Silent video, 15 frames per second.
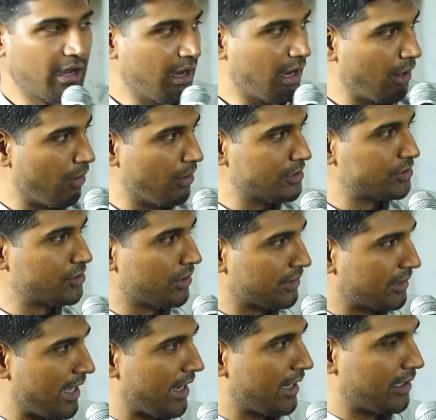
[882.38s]
I also
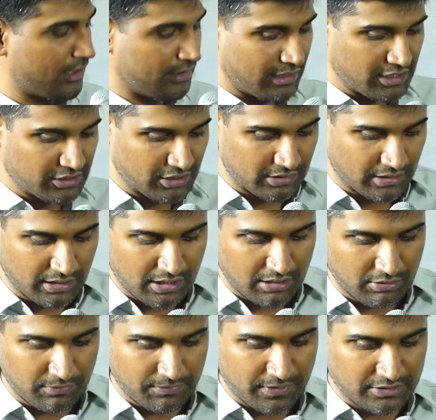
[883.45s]
thank Dikshitul
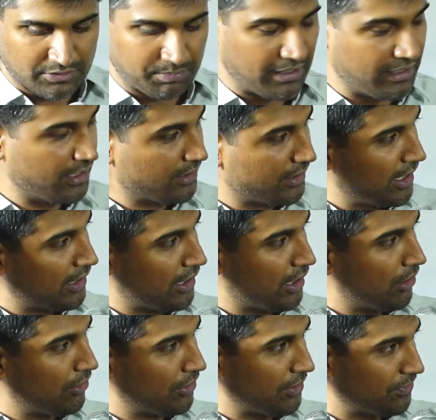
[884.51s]
Garu for taking
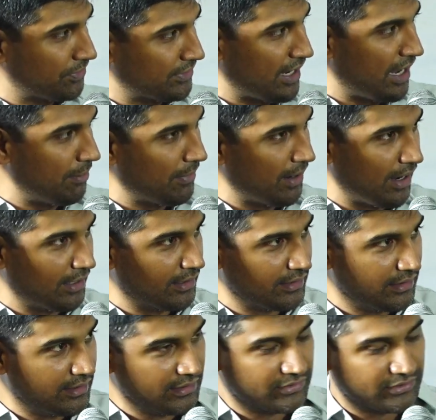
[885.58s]
out his time at
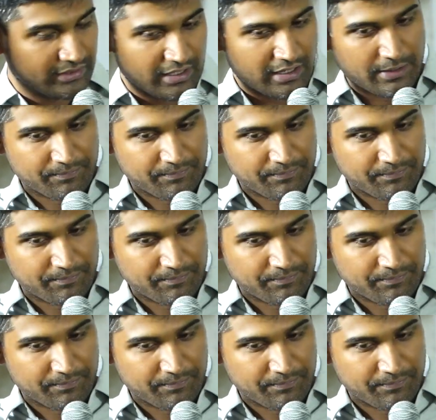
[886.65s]
this